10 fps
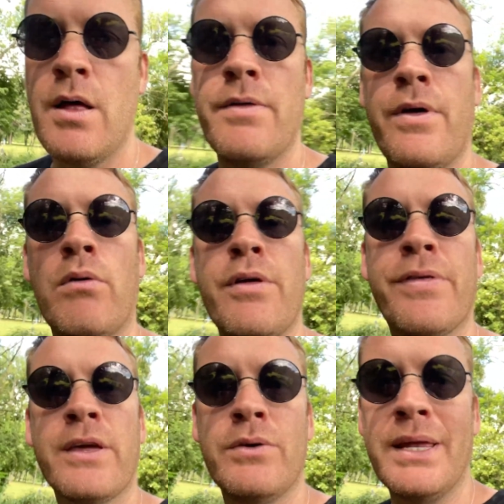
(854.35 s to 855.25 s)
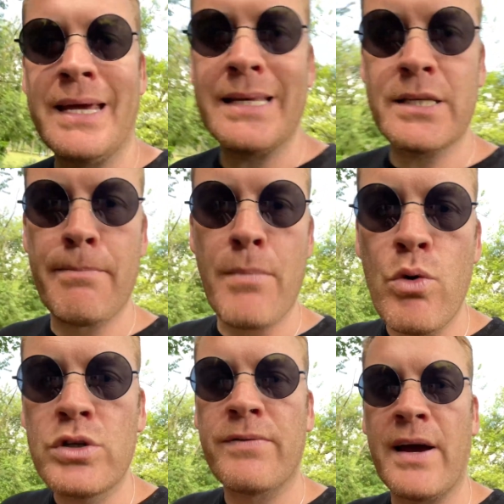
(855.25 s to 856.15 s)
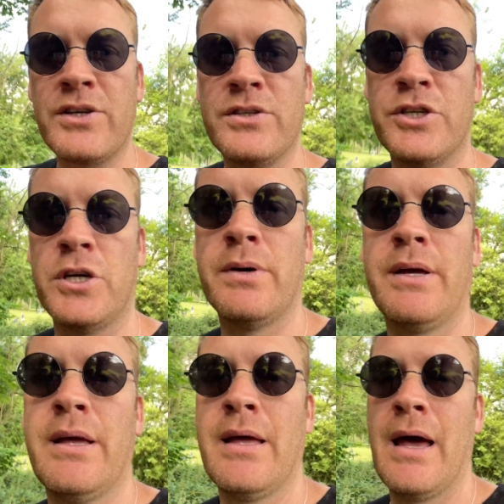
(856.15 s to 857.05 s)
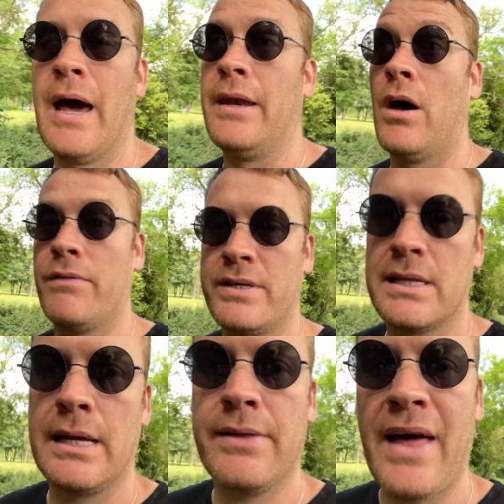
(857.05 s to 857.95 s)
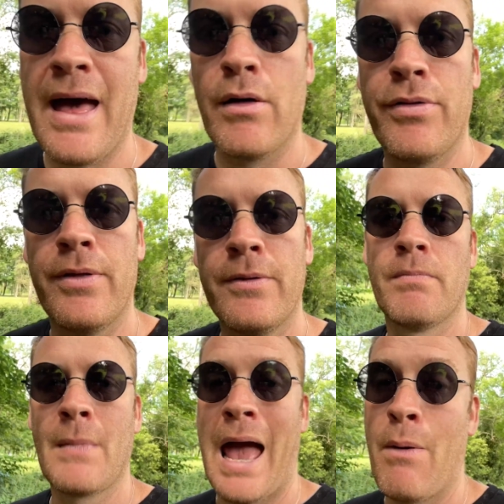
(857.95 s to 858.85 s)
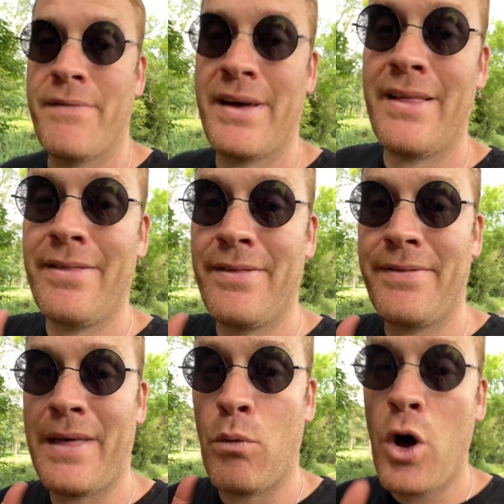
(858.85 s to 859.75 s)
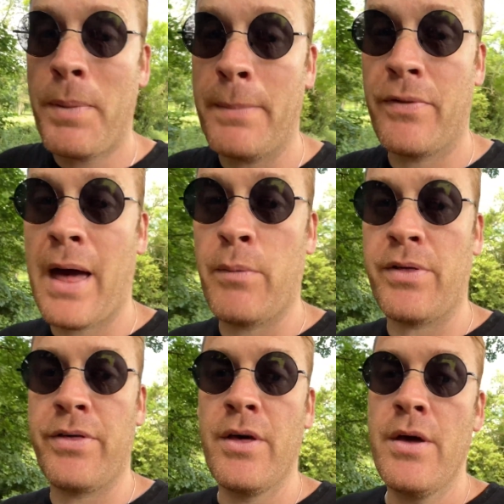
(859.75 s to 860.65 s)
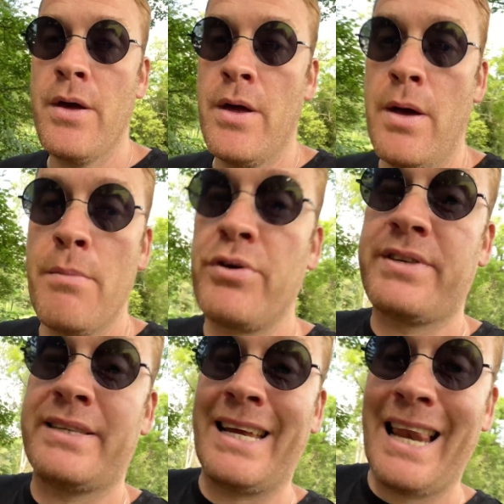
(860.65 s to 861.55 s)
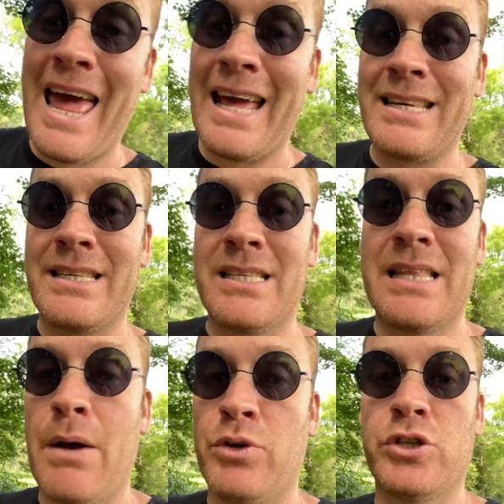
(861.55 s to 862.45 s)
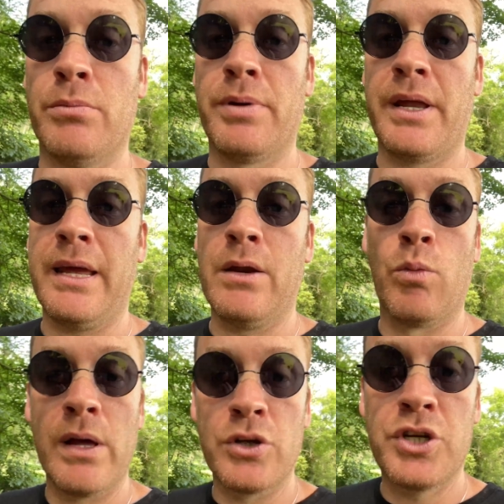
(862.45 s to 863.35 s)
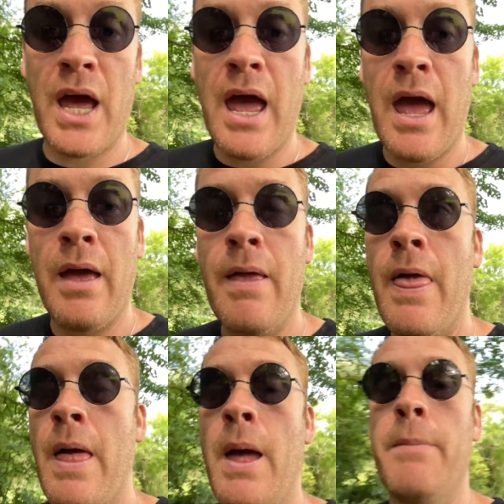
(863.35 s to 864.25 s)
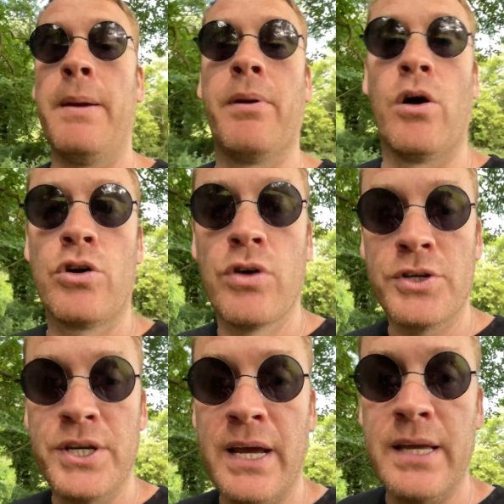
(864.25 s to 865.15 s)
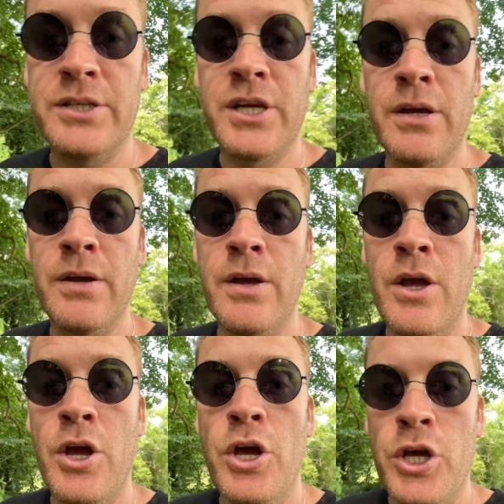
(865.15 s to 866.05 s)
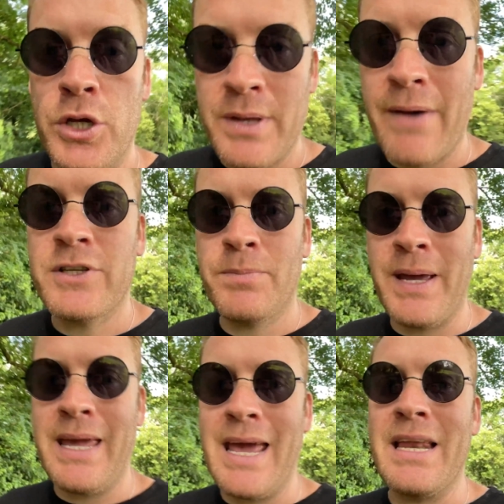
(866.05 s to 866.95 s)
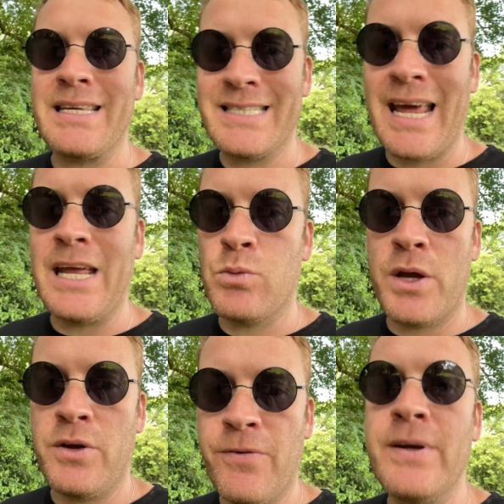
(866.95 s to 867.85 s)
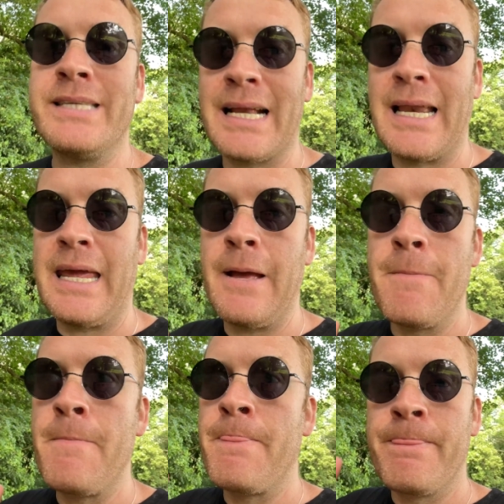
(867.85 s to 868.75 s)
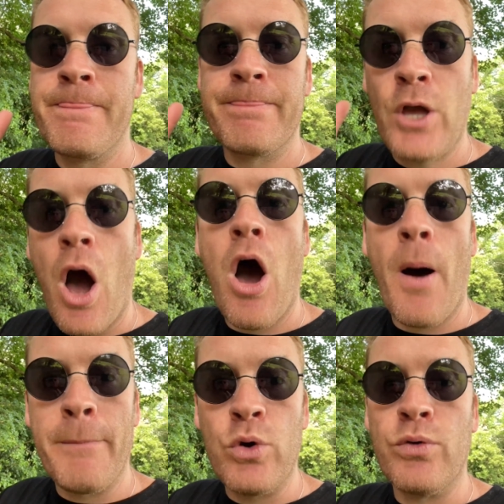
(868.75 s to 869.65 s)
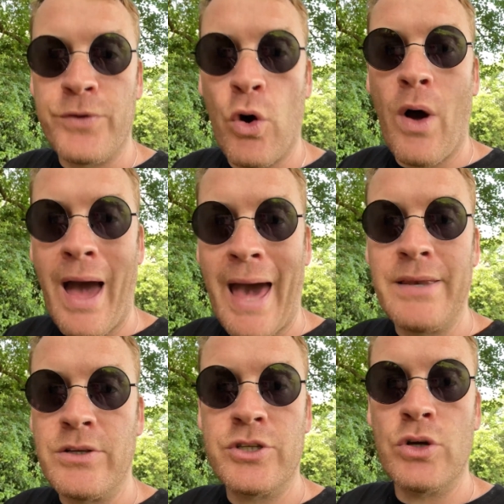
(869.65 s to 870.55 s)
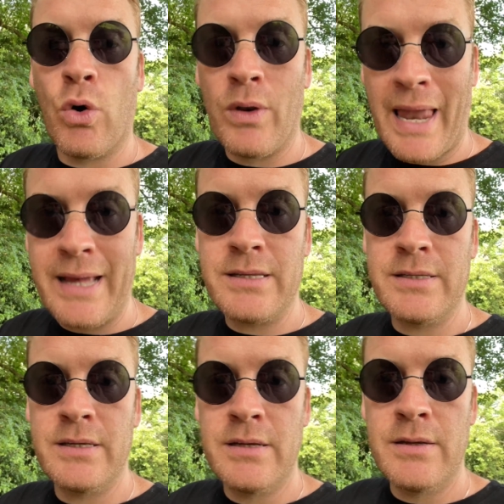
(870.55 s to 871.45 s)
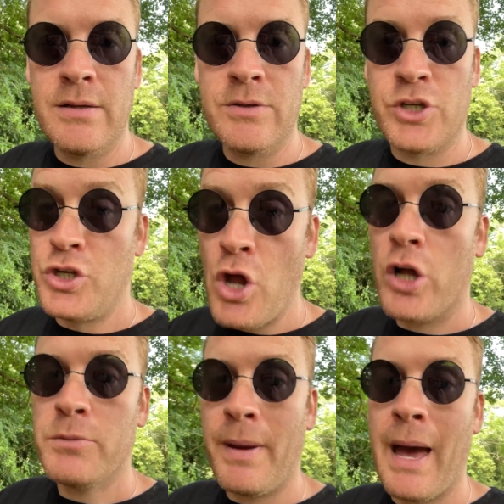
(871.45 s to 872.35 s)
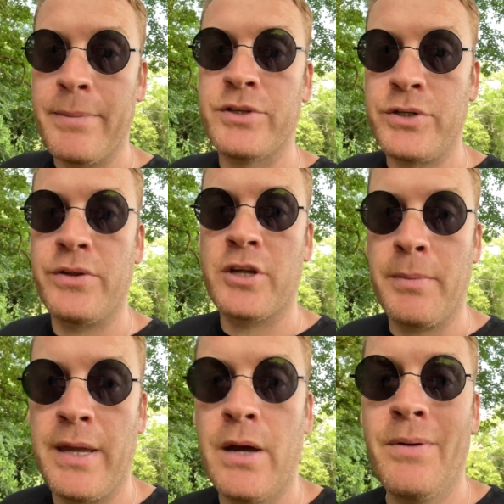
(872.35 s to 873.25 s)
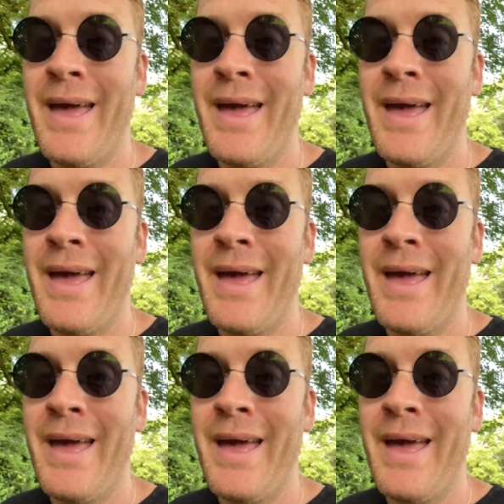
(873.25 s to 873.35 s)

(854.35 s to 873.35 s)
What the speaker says: The only thing you need is the motivation to do it, and obviously the health. However, there were people there with prosthetic legs. There was somebody in a wheelchair, people on crutches. You'd have to be in a state where you physically can't move your hands or legs to not be able to do the Camino.